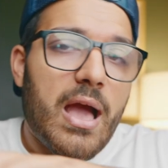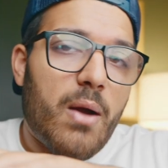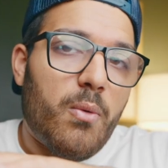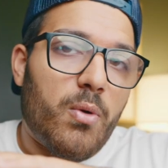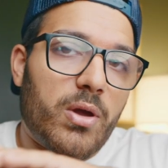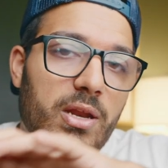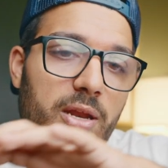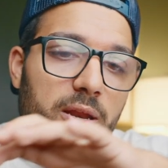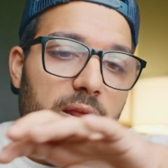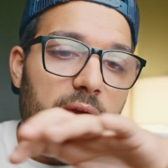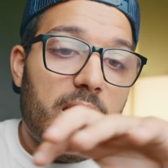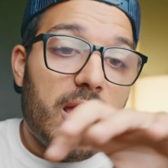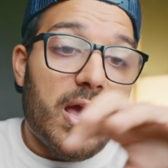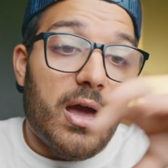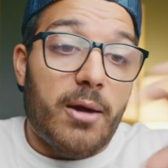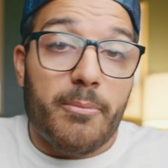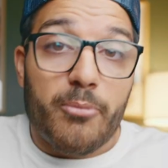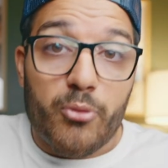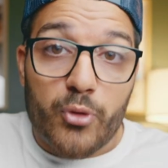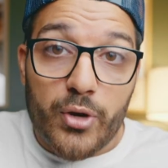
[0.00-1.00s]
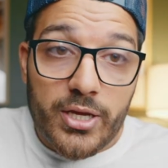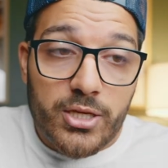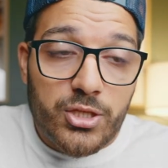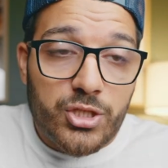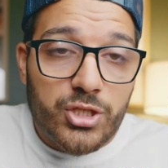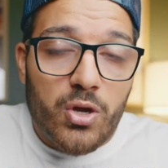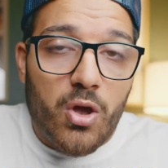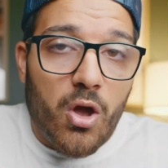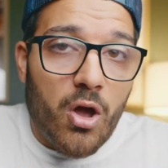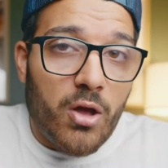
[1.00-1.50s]
I wanted a
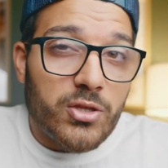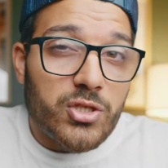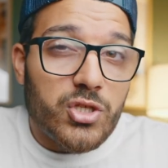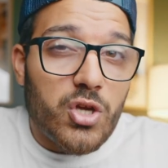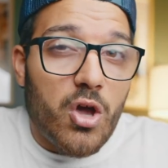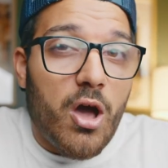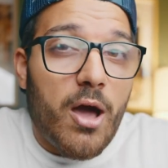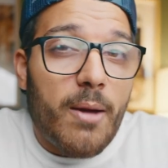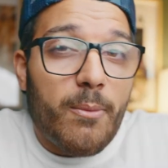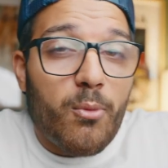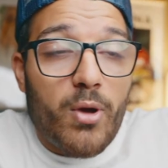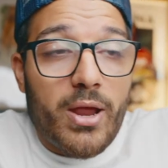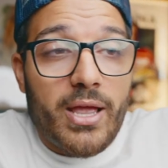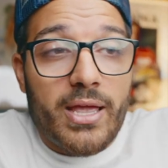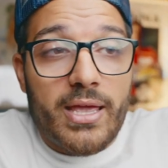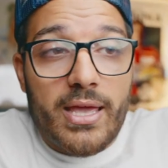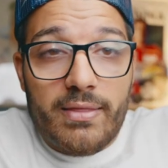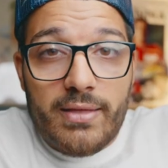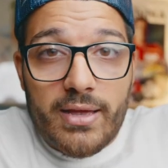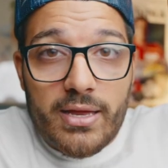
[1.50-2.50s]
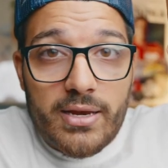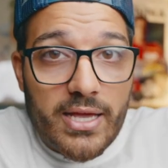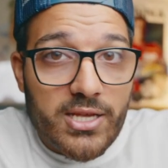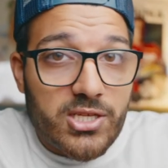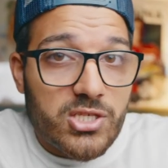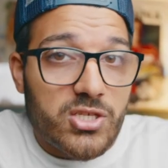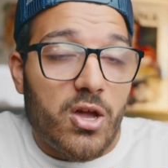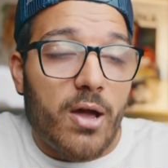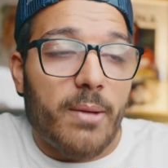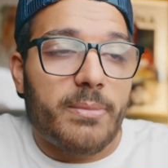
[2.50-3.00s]
bridge on top where I can get like a
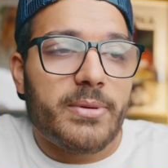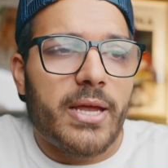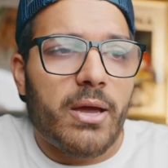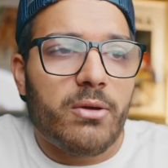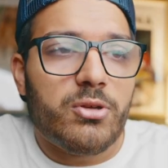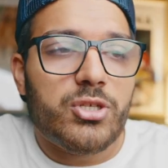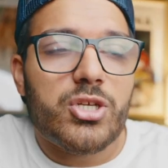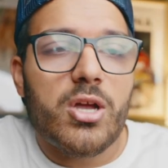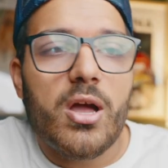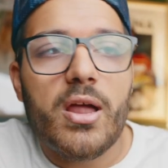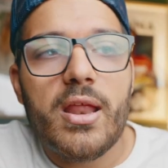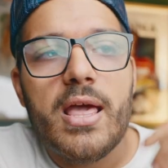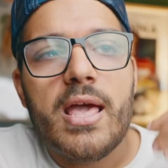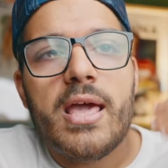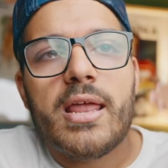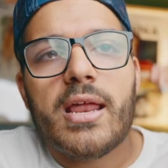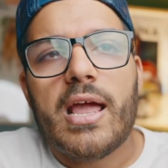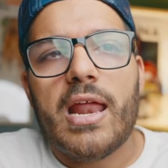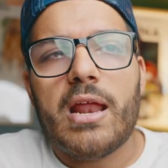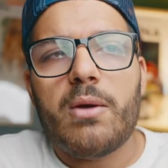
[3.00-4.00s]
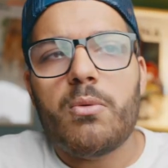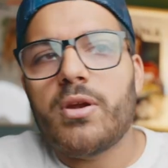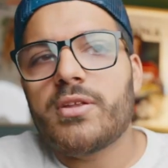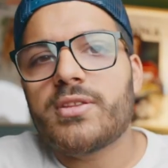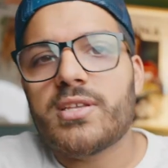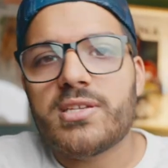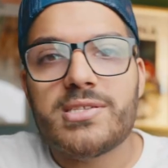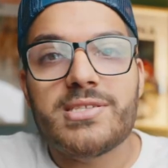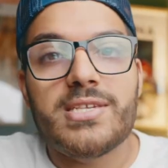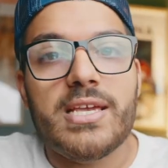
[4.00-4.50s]
nice top-down shot. Kind of wanted
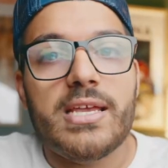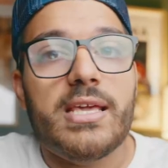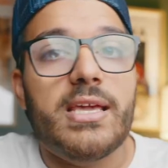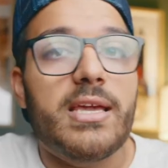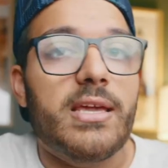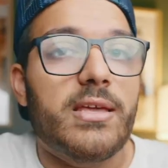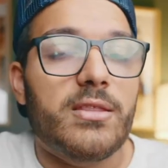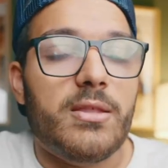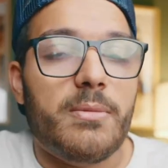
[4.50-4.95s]
the city in